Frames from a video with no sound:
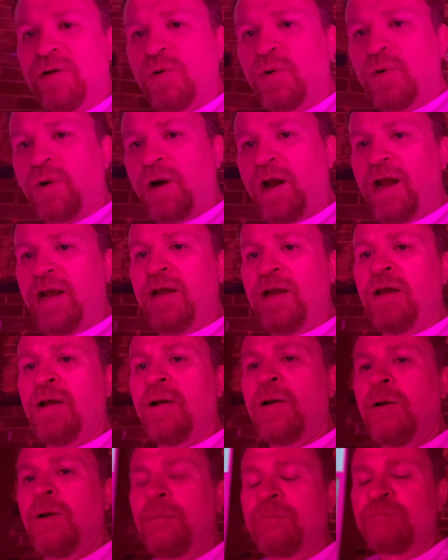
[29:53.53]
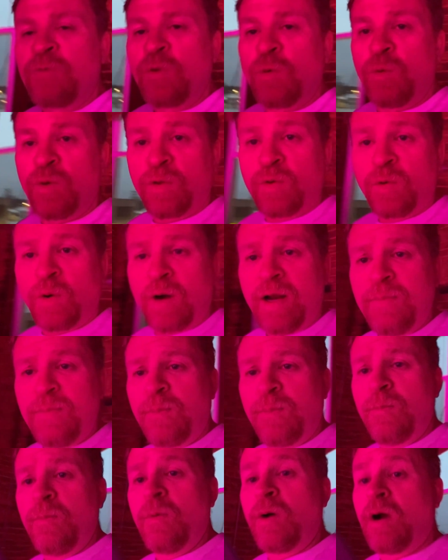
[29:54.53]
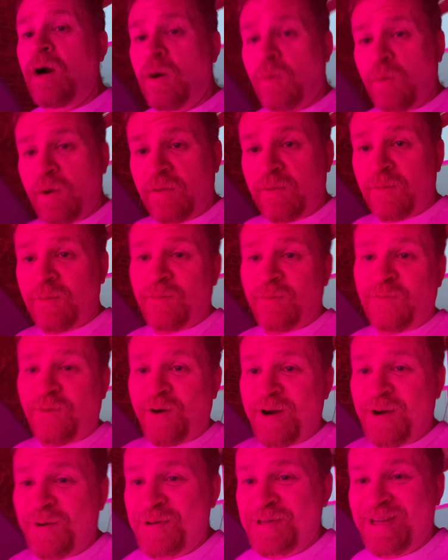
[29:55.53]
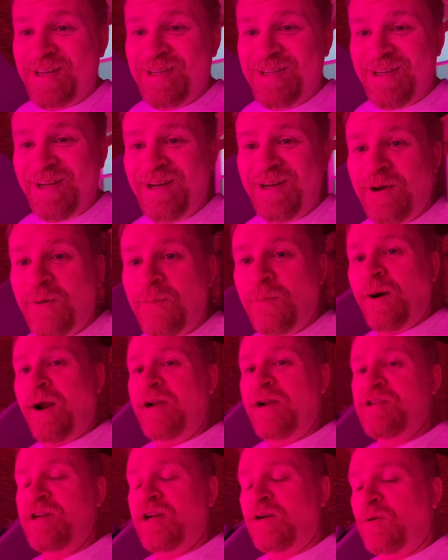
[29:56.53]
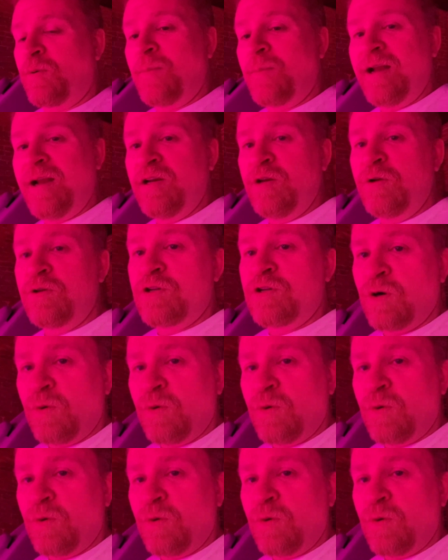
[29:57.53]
Gray with Frequency Genome Project, remind you it's your